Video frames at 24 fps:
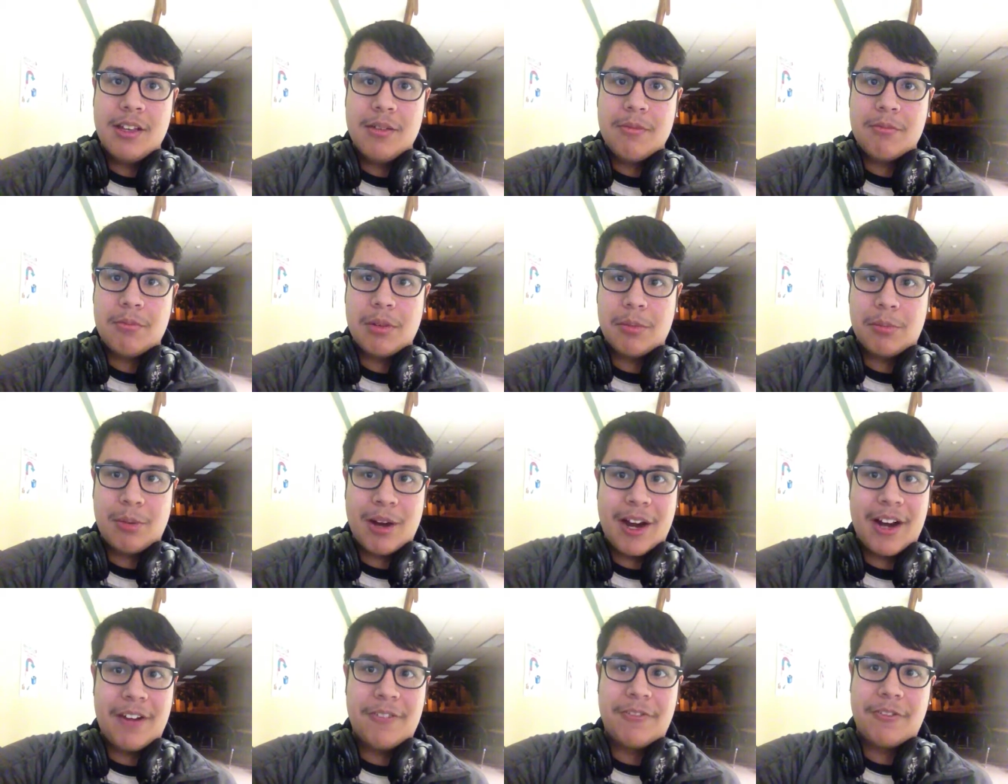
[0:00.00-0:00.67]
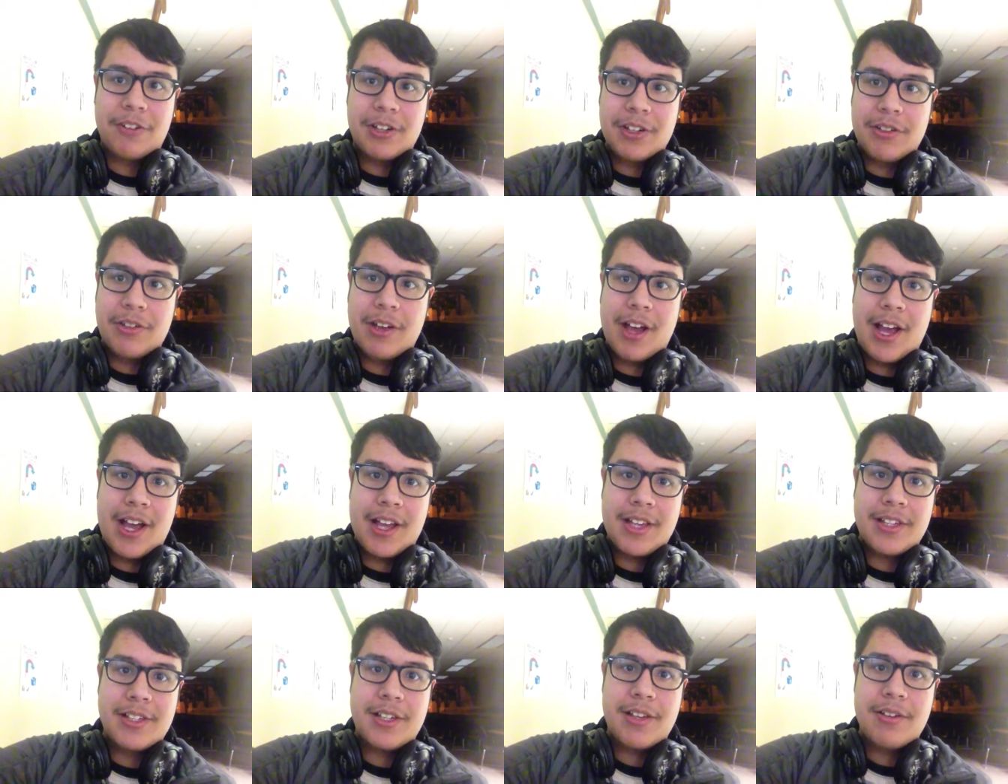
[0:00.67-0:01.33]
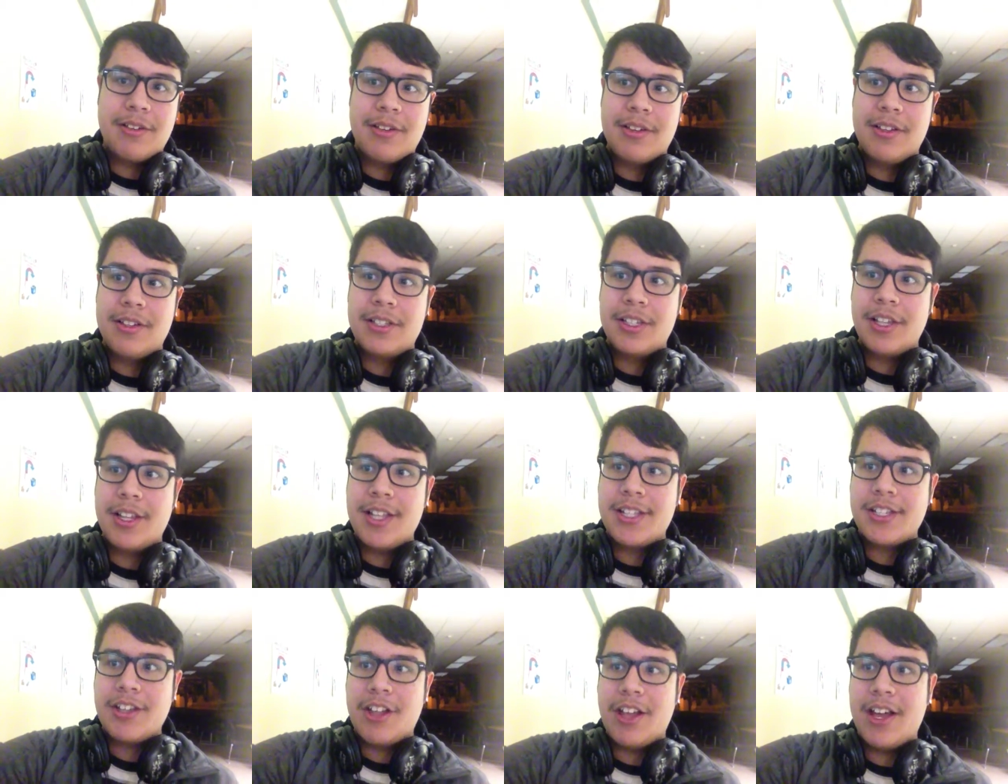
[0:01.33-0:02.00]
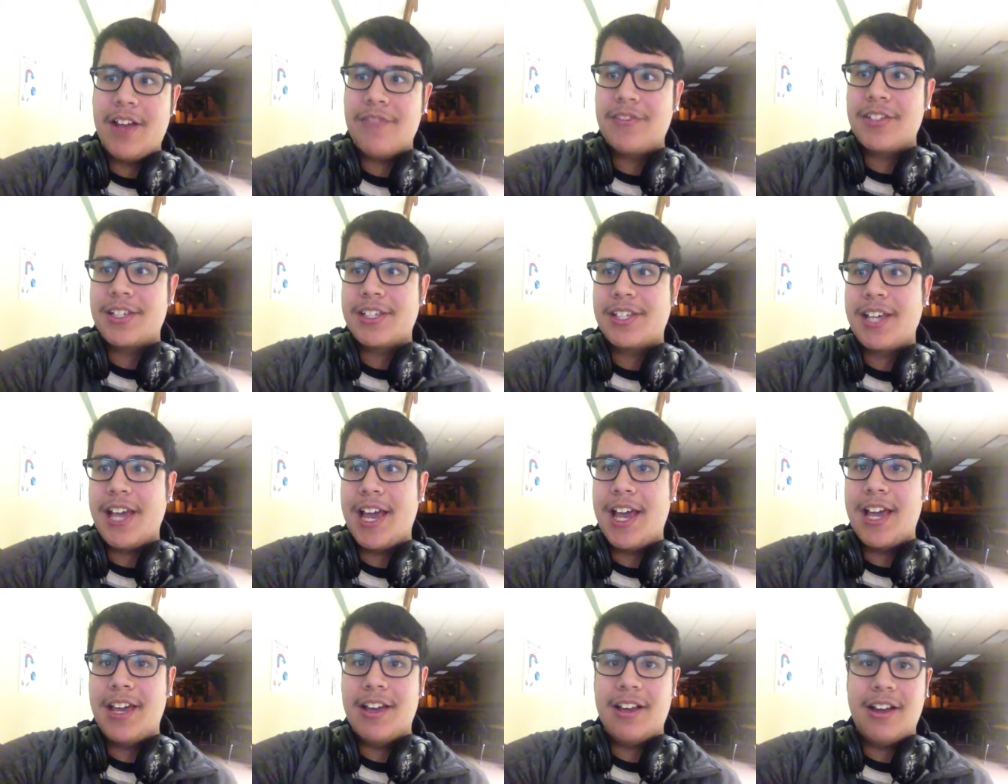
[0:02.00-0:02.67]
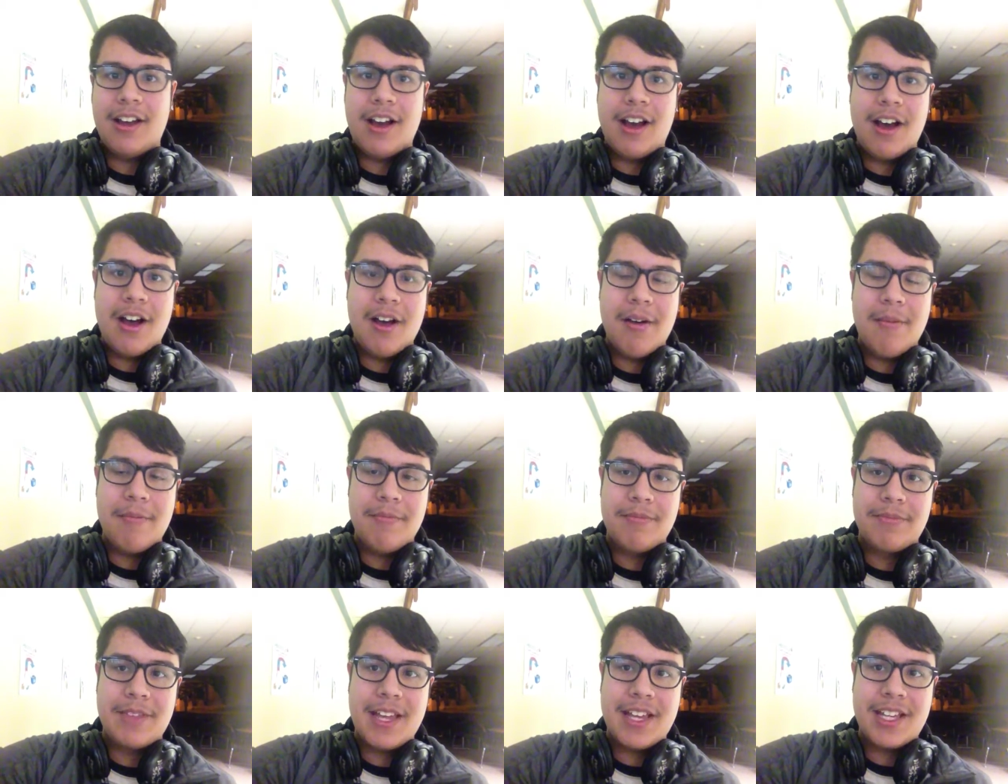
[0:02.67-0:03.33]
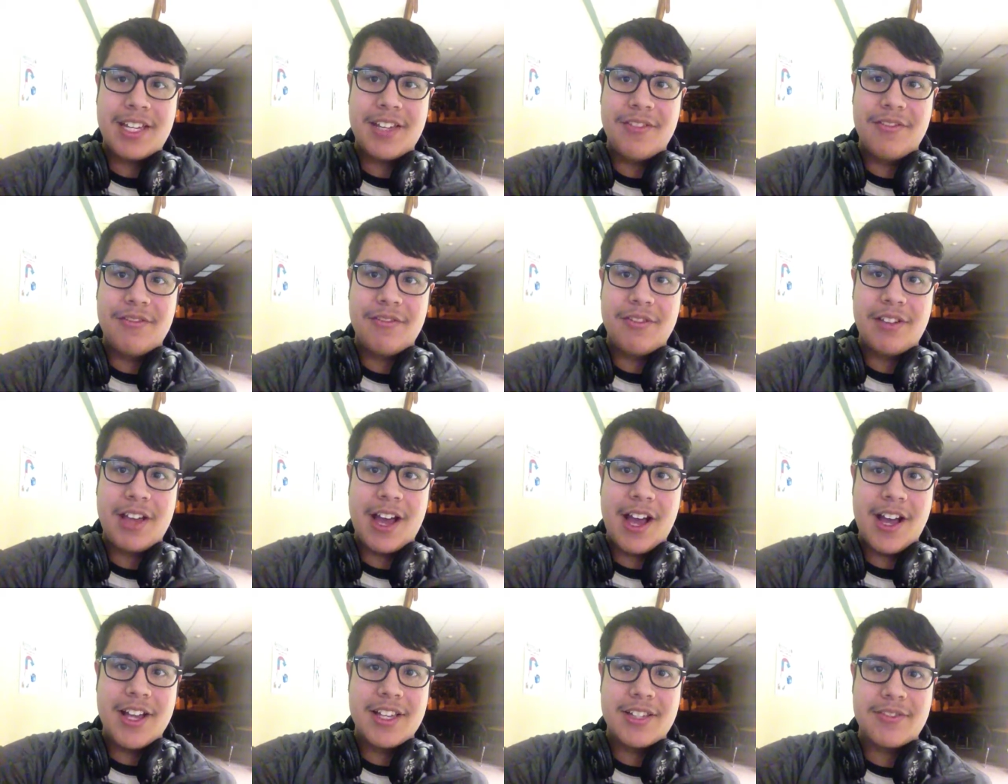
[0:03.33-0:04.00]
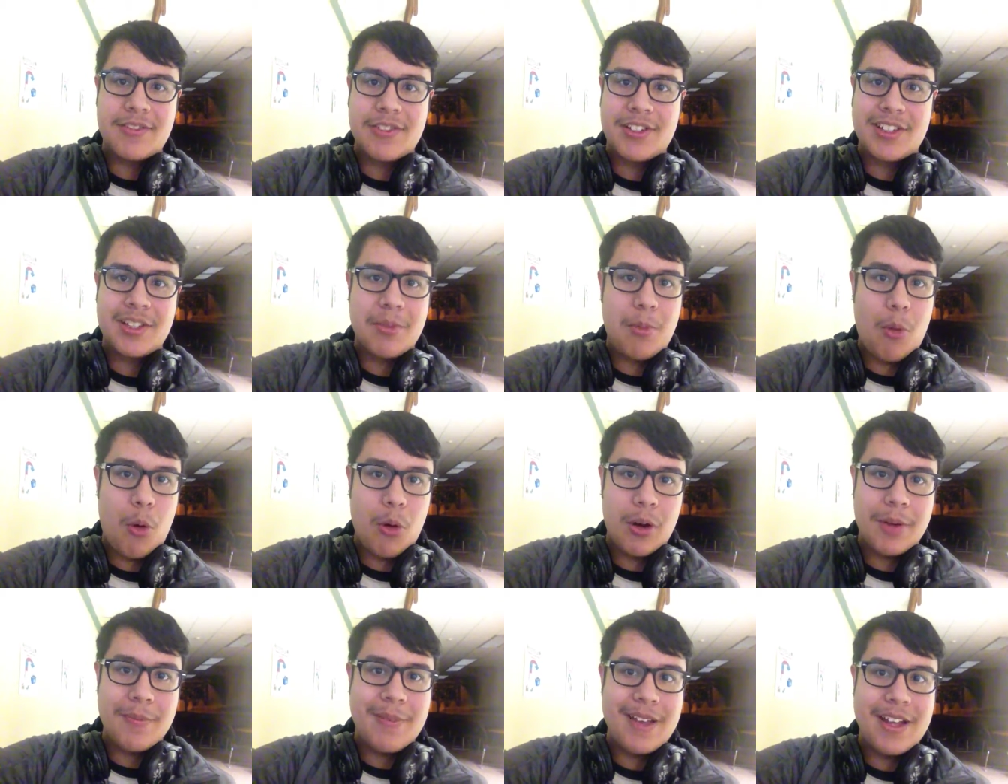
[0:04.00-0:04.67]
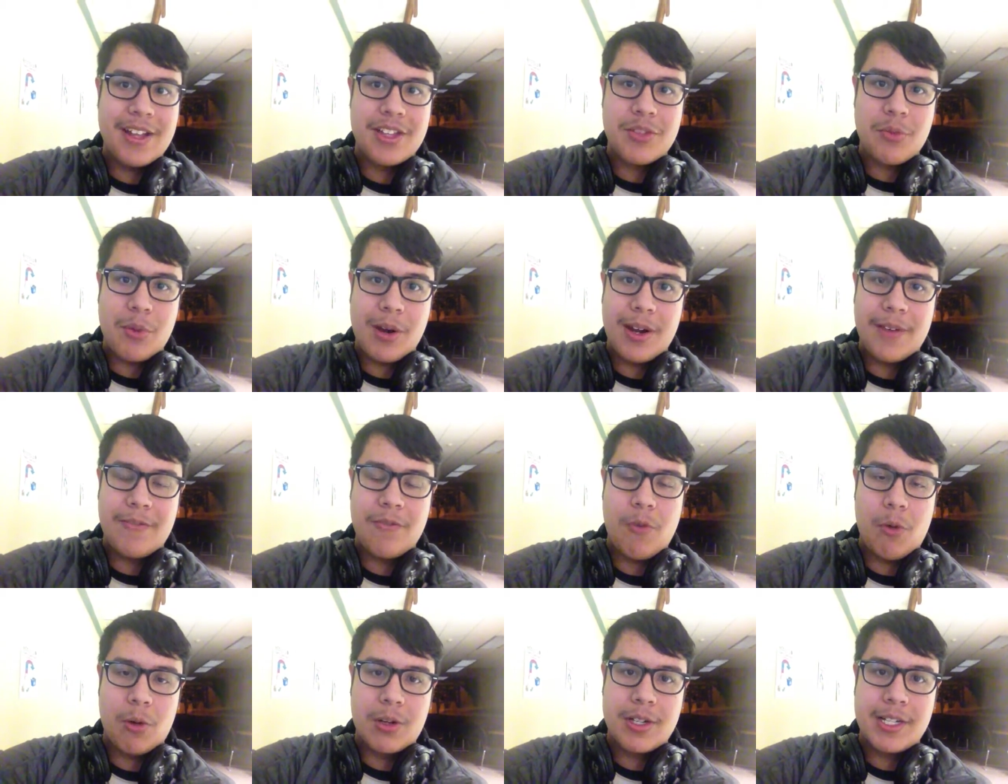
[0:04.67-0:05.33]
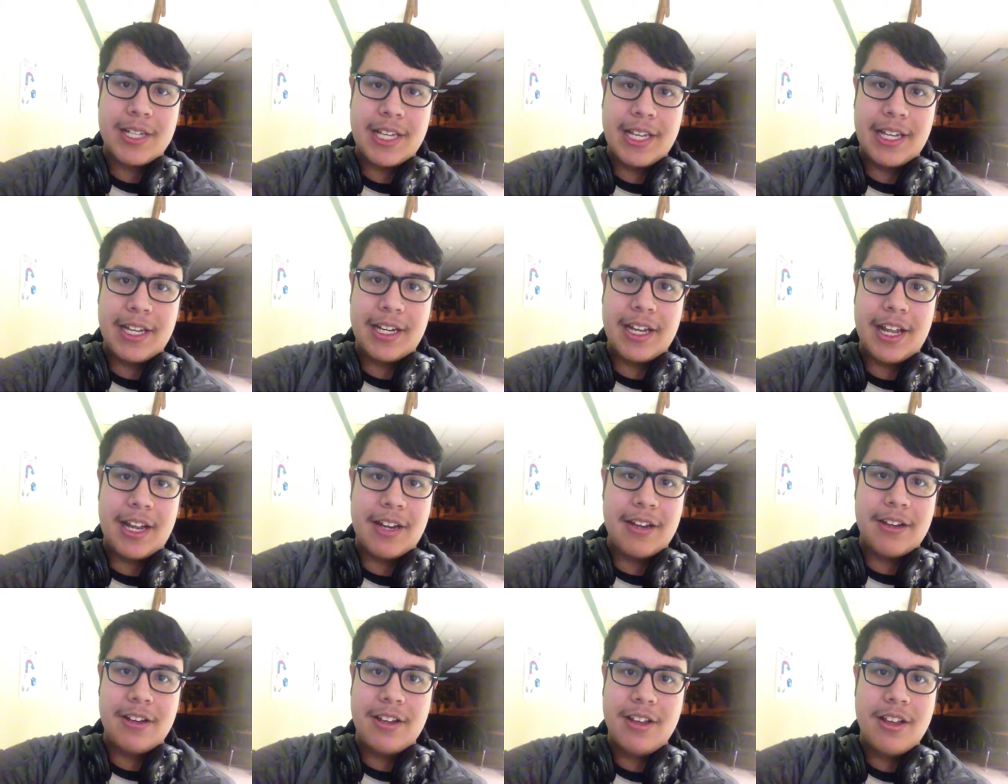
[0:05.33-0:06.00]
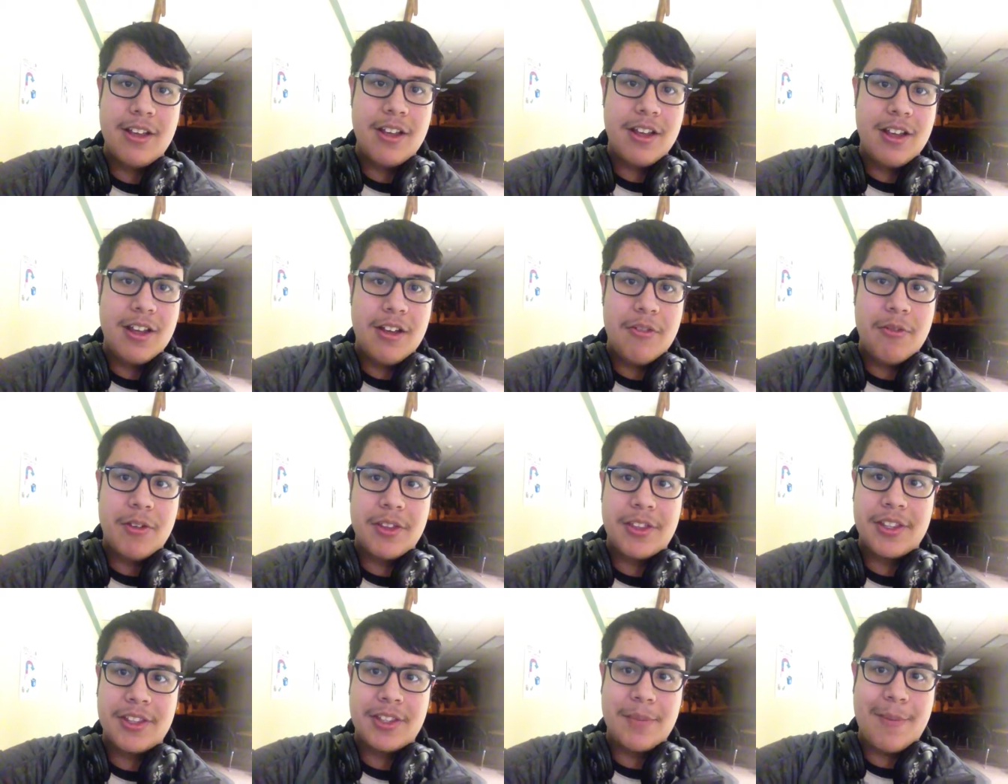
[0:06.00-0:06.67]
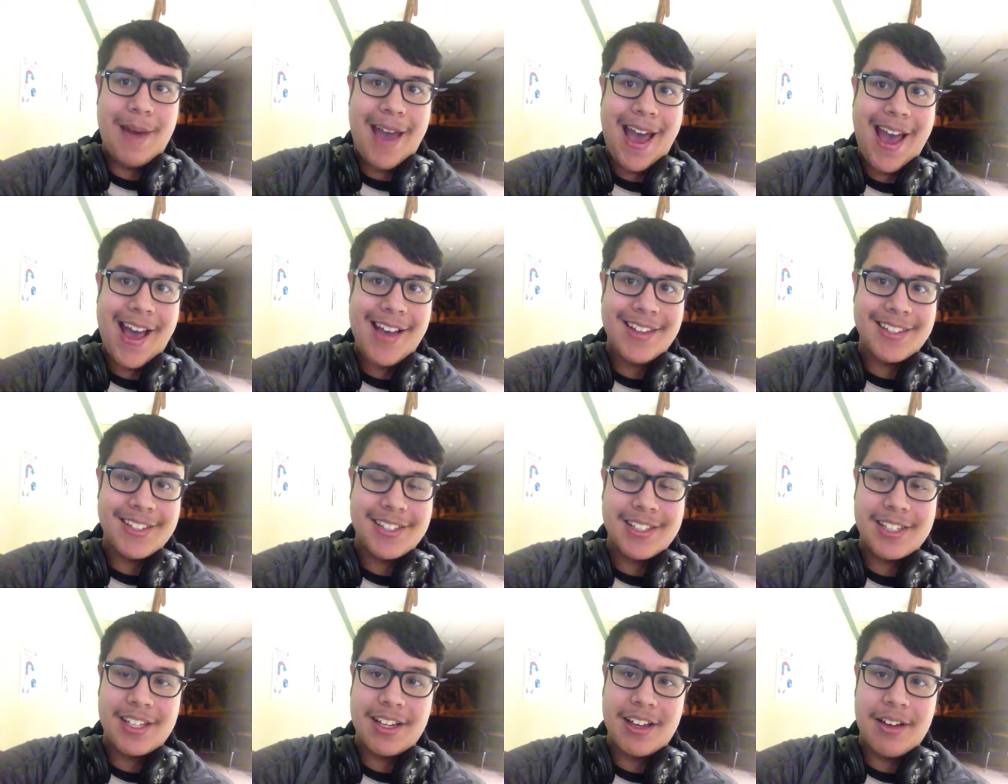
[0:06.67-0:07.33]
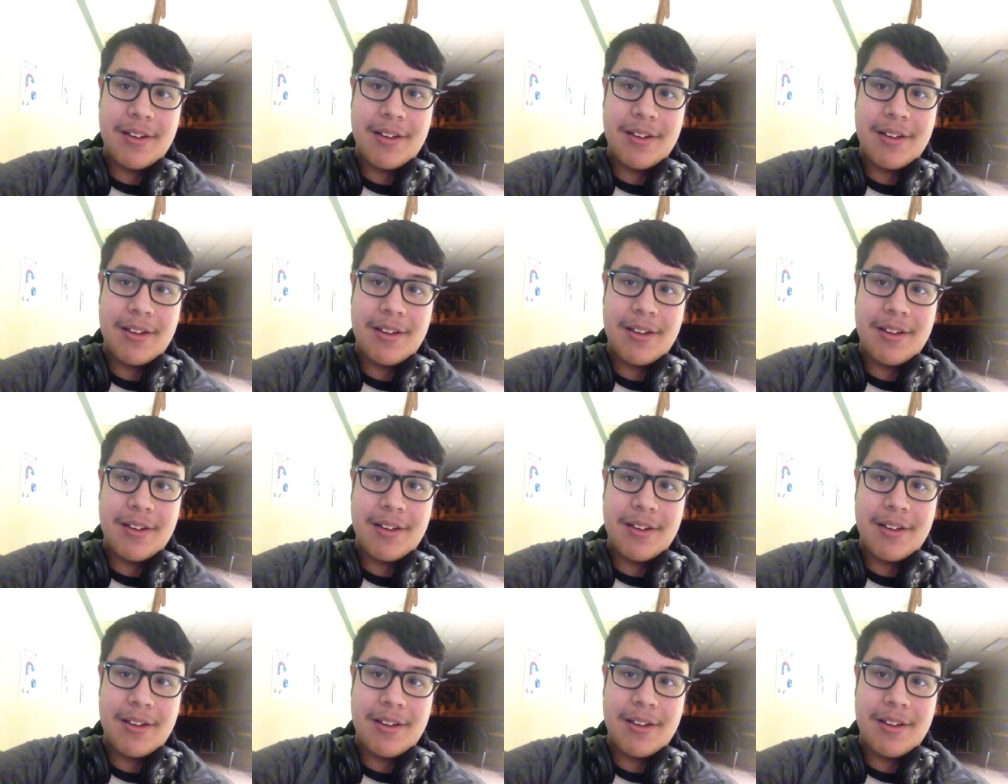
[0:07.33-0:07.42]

prepared for you guys. So that's all I have to say. Thank you guys for supporting me in 2014 and within the past,